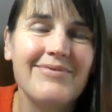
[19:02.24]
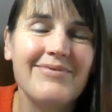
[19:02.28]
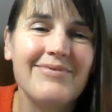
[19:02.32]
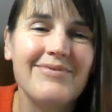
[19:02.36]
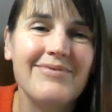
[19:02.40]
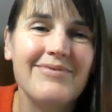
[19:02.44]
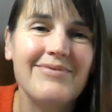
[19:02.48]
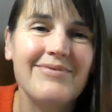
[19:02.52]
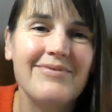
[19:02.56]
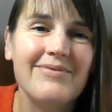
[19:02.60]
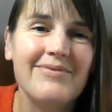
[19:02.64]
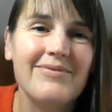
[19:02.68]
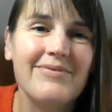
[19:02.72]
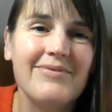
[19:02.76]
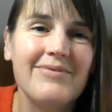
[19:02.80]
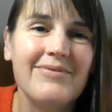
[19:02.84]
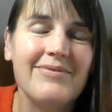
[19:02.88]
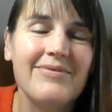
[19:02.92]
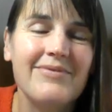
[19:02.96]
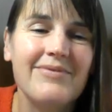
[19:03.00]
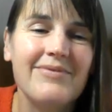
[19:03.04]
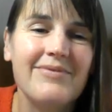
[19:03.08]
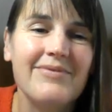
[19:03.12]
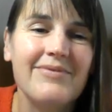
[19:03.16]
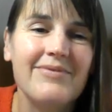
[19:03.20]

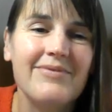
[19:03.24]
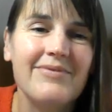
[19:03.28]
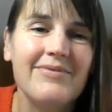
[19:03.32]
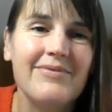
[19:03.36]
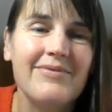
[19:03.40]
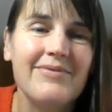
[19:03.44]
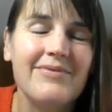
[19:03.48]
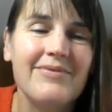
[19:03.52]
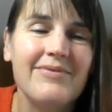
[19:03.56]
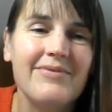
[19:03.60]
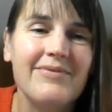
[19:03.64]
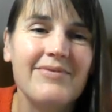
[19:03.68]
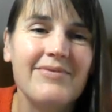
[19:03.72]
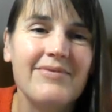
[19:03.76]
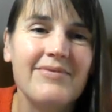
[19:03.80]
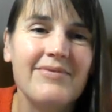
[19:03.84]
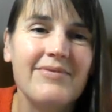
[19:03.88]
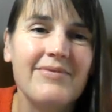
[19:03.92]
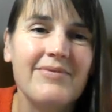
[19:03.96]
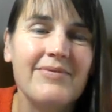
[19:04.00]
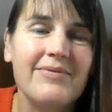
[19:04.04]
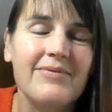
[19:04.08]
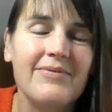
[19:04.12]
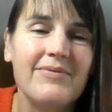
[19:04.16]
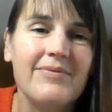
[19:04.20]

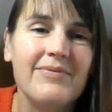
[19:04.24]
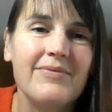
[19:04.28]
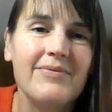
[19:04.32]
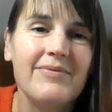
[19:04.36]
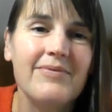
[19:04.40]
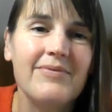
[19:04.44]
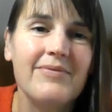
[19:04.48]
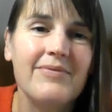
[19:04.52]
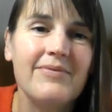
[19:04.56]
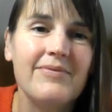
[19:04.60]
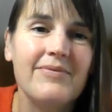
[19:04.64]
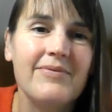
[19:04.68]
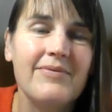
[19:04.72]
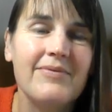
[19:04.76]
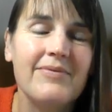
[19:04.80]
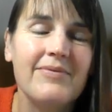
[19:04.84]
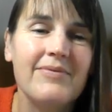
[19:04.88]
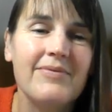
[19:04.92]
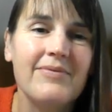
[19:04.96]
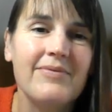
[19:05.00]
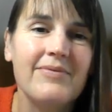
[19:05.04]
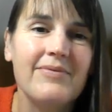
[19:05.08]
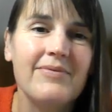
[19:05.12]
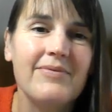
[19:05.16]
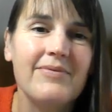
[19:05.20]

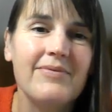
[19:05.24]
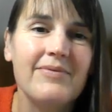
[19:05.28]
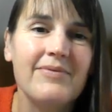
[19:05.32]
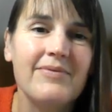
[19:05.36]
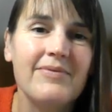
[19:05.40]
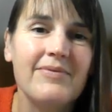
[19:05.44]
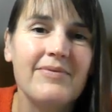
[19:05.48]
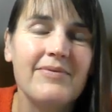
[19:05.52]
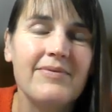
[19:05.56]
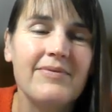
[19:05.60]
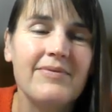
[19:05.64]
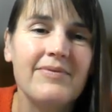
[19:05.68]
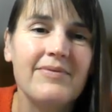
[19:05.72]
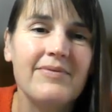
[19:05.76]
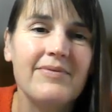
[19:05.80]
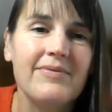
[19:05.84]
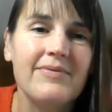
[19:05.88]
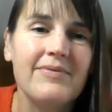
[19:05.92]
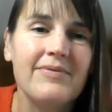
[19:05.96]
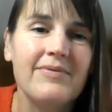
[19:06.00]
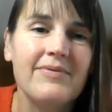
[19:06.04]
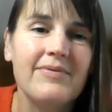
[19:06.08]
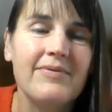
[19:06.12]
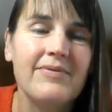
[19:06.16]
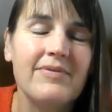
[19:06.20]

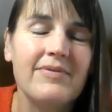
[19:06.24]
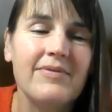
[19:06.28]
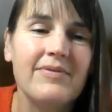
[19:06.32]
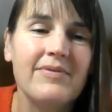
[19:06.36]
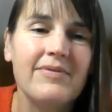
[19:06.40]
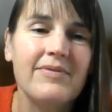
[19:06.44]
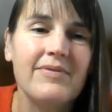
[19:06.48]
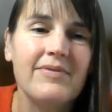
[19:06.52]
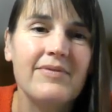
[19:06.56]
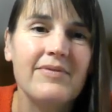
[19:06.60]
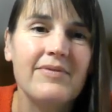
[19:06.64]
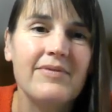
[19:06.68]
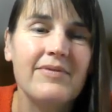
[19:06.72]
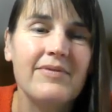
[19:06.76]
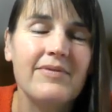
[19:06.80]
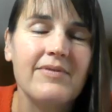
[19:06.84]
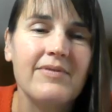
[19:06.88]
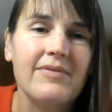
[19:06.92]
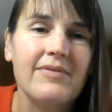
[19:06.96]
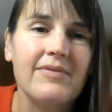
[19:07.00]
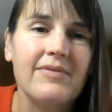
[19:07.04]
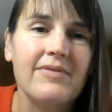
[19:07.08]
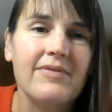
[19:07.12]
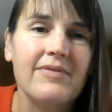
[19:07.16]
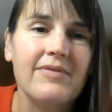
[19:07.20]

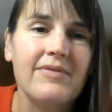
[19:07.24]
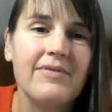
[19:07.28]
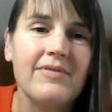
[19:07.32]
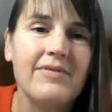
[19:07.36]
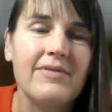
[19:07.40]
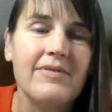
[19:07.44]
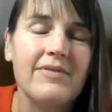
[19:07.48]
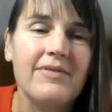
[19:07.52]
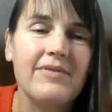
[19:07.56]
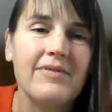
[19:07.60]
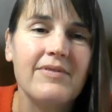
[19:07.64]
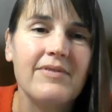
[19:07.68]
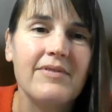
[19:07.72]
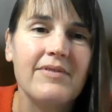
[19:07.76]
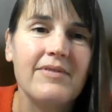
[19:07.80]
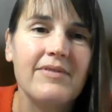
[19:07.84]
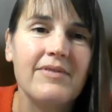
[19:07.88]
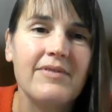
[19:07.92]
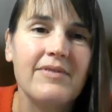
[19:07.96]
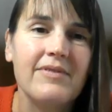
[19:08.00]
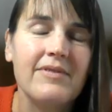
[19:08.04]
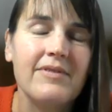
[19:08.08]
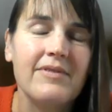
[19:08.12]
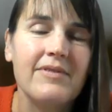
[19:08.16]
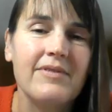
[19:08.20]

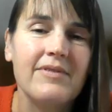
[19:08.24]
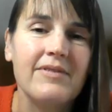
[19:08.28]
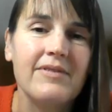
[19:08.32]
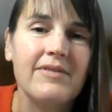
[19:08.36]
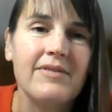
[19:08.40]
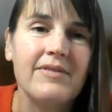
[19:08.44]
No words are spoken by the person on screen.